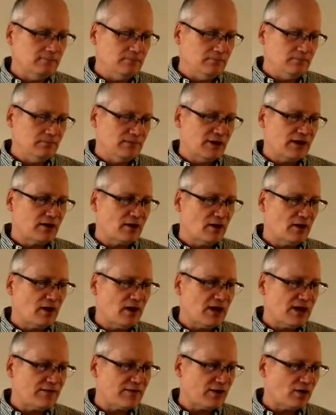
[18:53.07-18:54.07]
in our
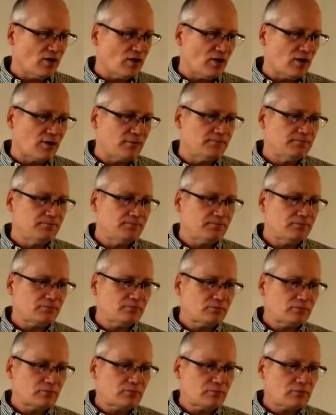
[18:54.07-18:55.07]
life at all.
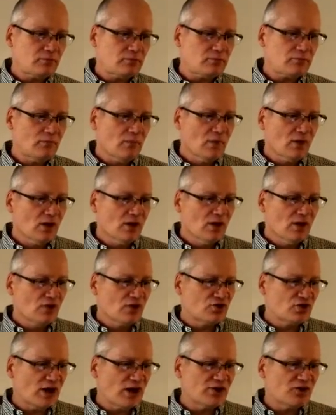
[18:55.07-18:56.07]

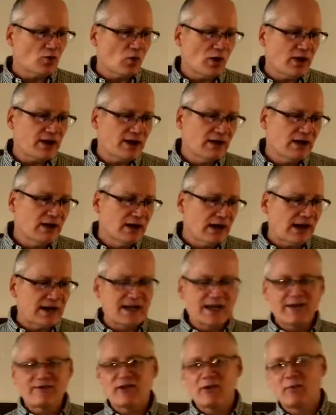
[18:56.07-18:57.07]
John 20, I
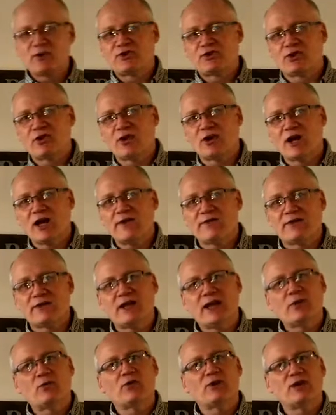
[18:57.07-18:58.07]
give them eternal life and
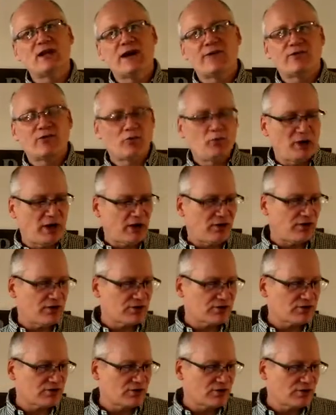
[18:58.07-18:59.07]
they will never
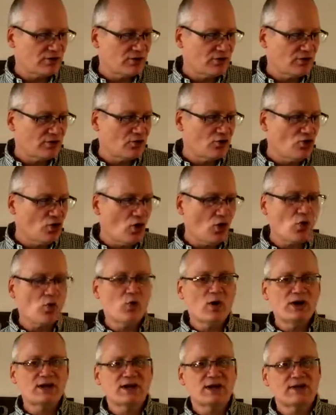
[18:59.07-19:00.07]
perish. No
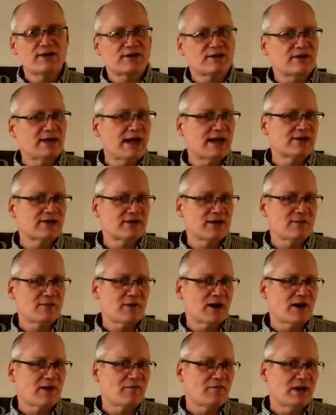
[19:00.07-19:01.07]
one can snatch them
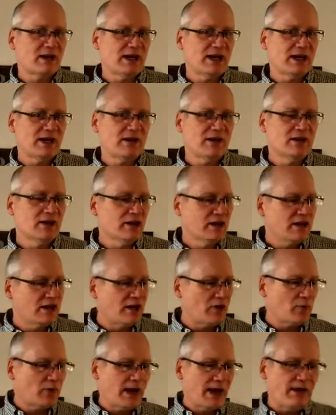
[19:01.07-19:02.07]
out of my hand.
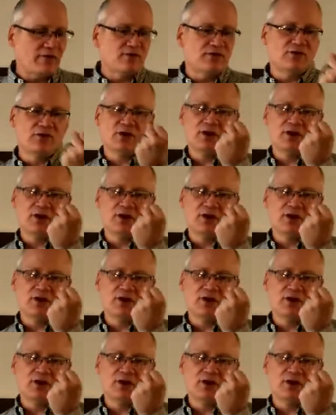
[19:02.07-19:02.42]
Here we have